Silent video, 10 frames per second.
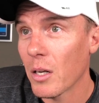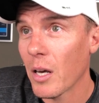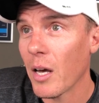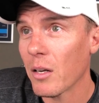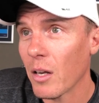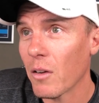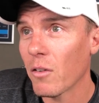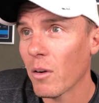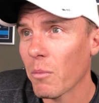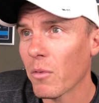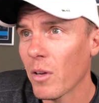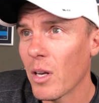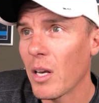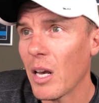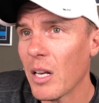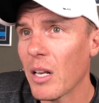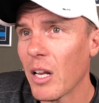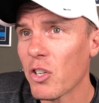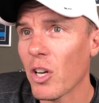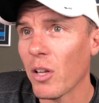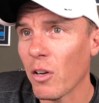Can't get a separate... In a nutshell,